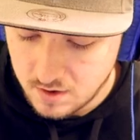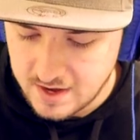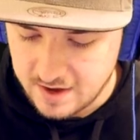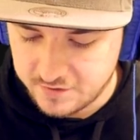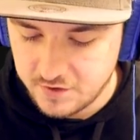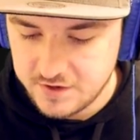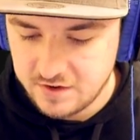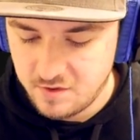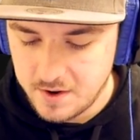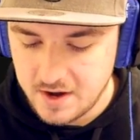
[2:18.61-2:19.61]
Okay, so as you
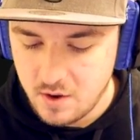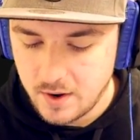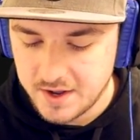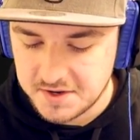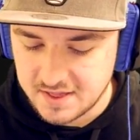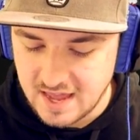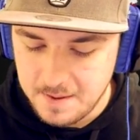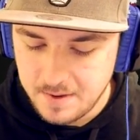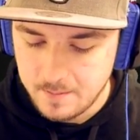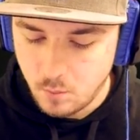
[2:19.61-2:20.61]
can see right now, when I
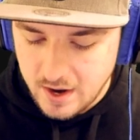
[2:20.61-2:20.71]
clap, I'm